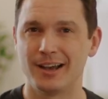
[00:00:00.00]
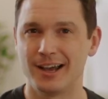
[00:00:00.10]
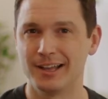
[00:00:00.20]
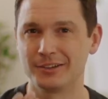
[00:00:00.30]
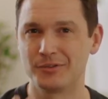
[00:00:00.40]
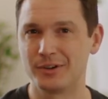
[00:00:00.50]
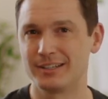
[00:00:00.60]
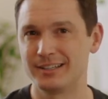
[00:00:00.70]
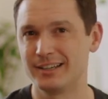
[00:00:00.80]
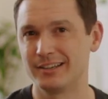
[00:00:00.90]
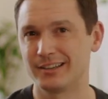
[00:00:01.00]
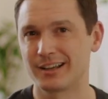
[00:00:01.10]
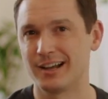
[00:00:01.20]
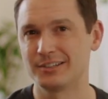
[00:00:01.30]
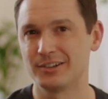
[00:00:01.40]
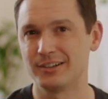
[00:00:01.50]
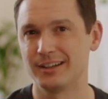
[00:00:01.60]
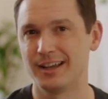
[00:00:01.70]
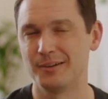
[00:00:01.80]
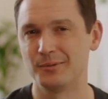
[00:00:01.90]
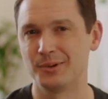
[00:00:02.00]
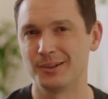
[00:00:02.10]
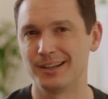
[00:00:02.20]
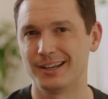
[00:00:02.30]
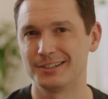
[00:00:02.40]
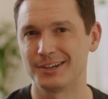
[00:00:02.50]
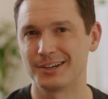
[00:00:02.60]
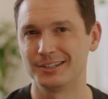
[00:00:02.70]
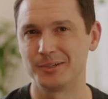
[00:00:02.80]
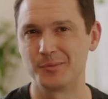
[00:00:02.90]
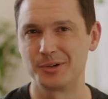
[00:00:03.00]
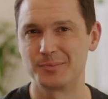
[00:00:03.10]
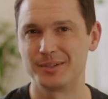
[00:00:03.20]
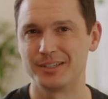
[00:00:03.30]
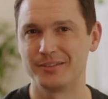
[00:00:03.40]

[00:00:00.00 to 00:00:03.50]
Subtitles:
I look forward to seeing you at the consult, and we'll talk a little more specifically